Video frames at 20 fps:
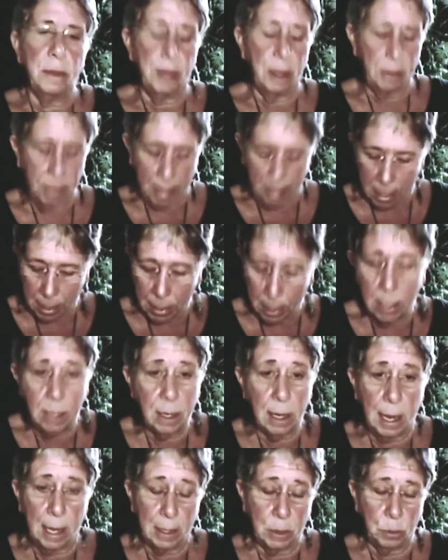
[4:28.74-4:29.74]
they need
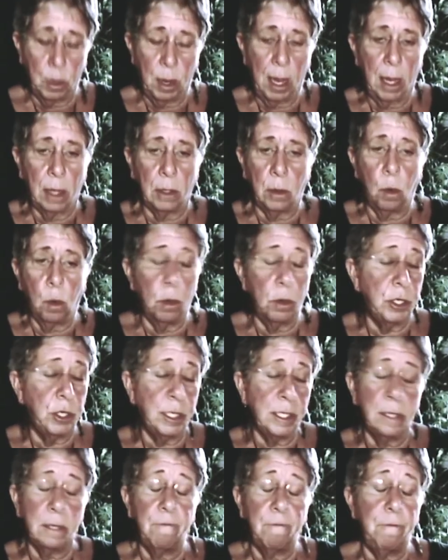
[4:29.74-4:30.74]
as well, or just
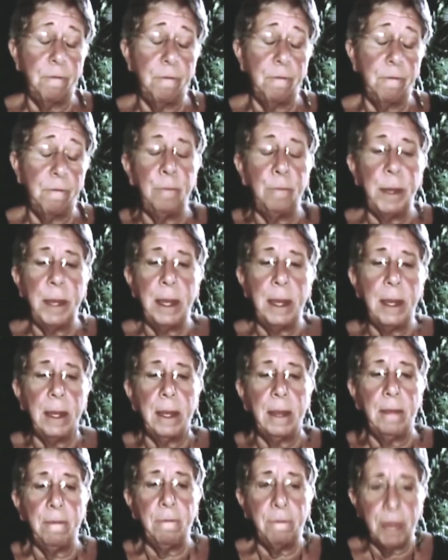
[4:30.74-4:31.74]
fear of being
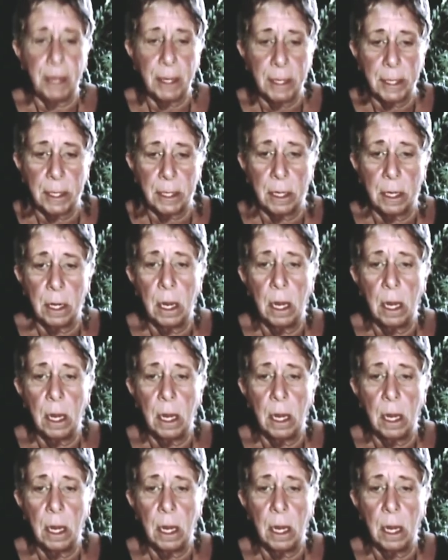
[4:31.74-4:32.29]
evicted.